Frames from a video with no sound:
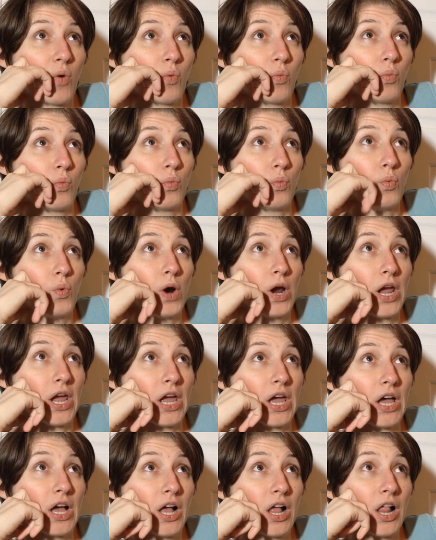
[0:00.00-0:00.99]

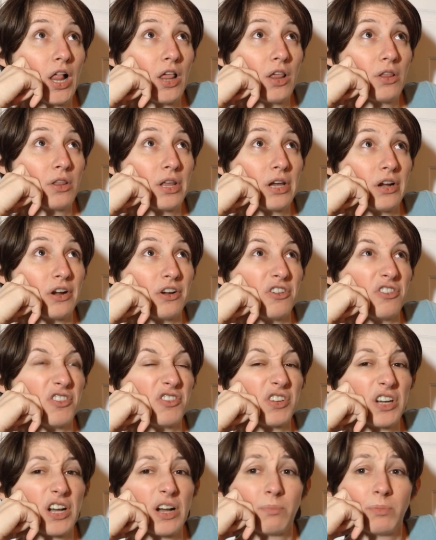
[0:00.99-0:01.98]
Well,
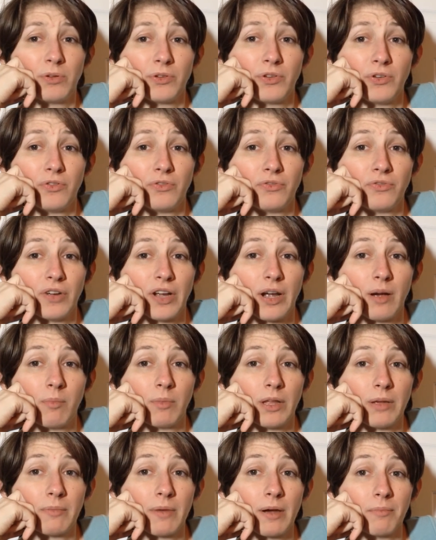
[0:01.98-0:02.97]
there's a couple new
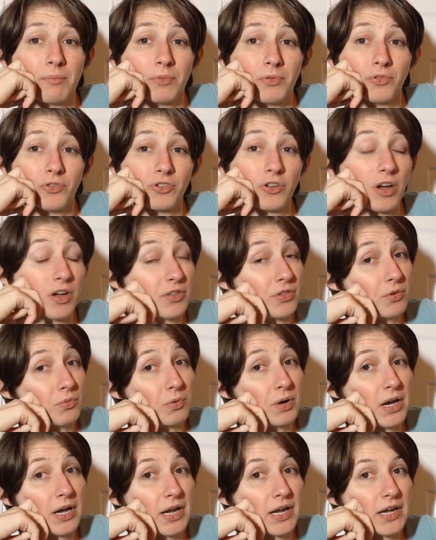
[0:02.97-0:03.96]
family members on the
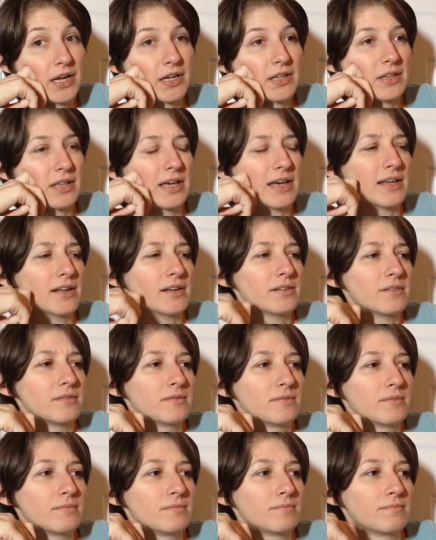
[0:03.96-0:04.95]
way that
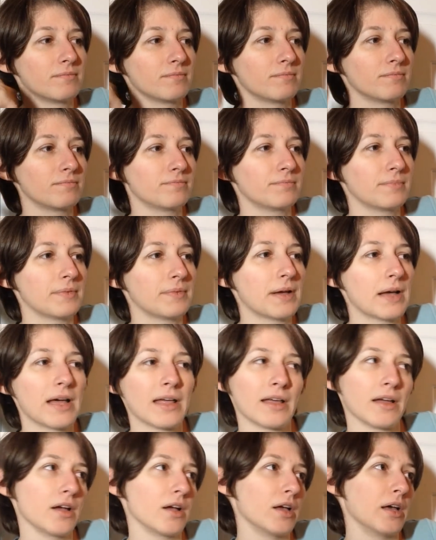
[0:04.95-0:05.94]

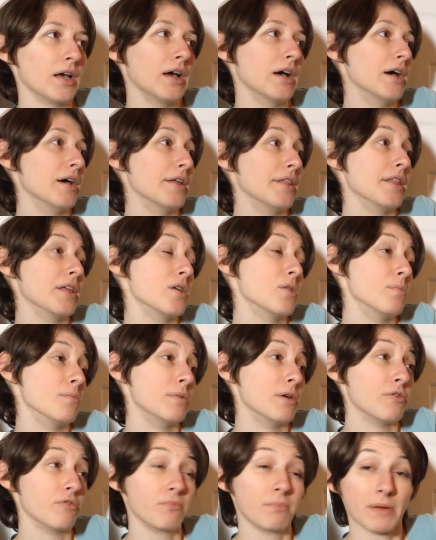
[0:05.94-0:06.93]
uh, they'll
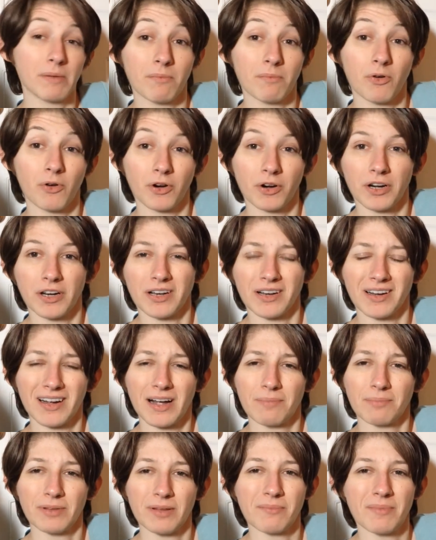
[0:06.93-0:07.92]
both be born in a
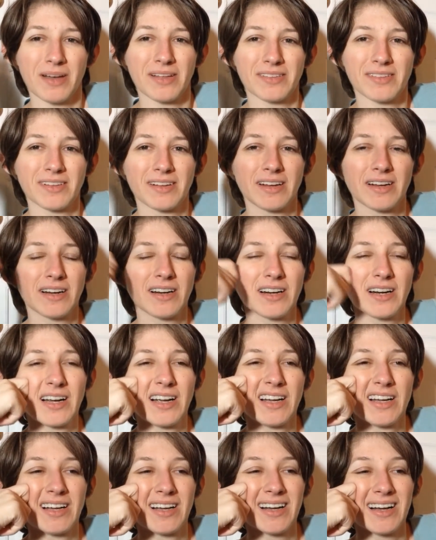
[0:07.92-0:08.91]
couple of months here.
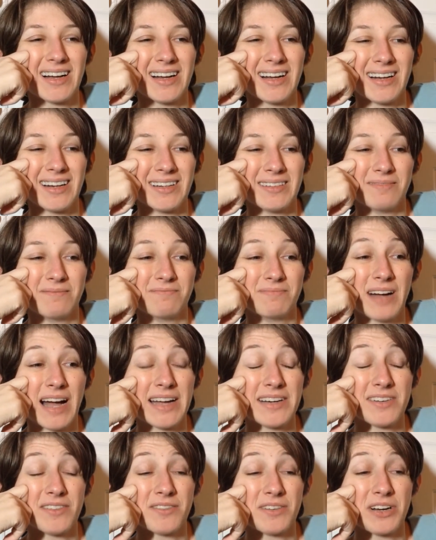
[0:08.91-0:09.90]
Um,
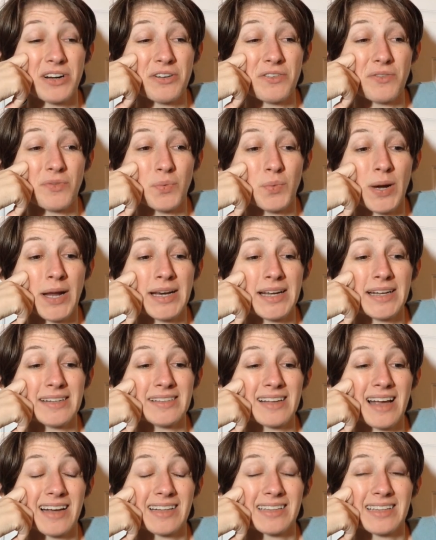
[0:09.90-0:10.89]
I don't know when
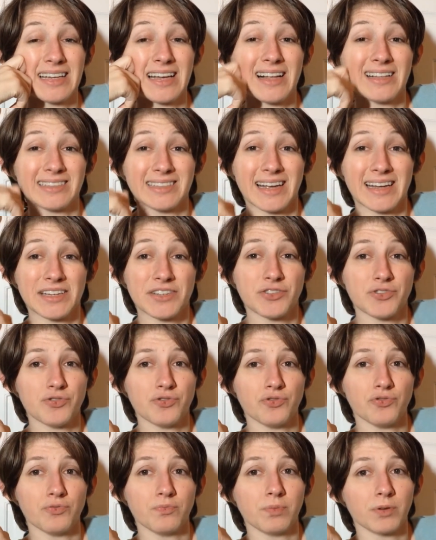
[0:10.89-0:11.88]
exactly I'll get to
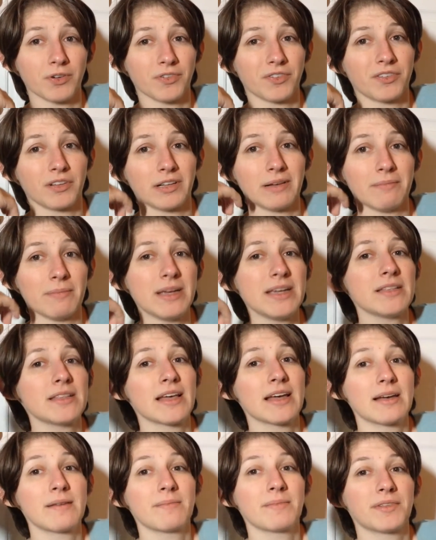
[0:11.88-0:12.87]
personally meet
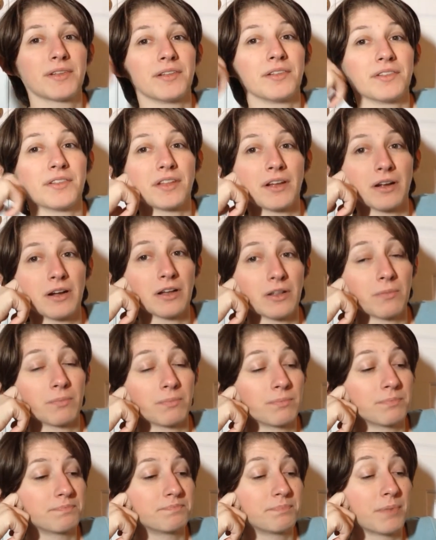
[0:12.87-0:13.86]
them since they'll
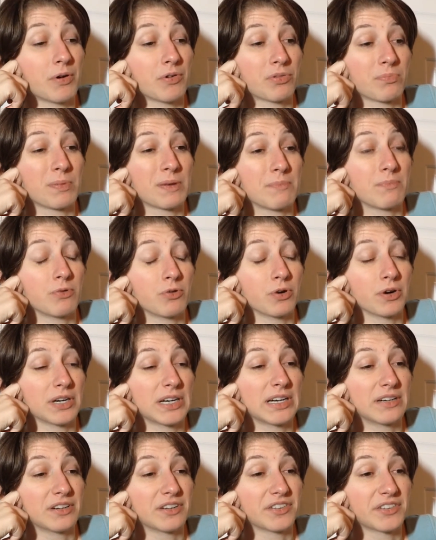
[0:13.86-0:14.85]
both be born
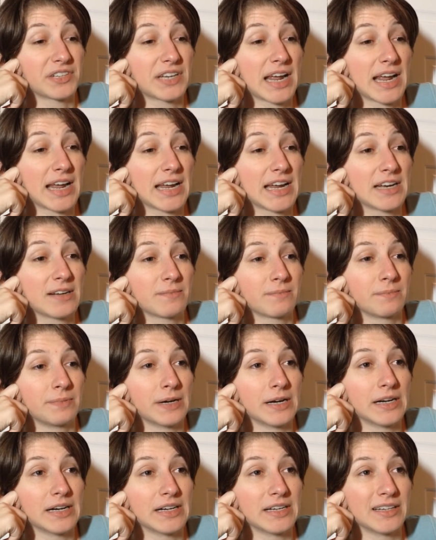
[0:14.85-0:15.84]
out of state,
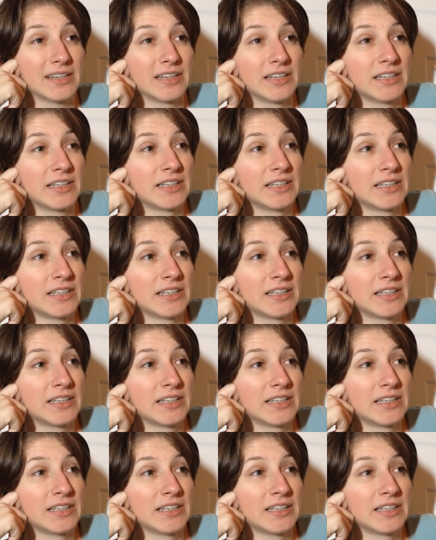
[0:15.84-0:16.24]
but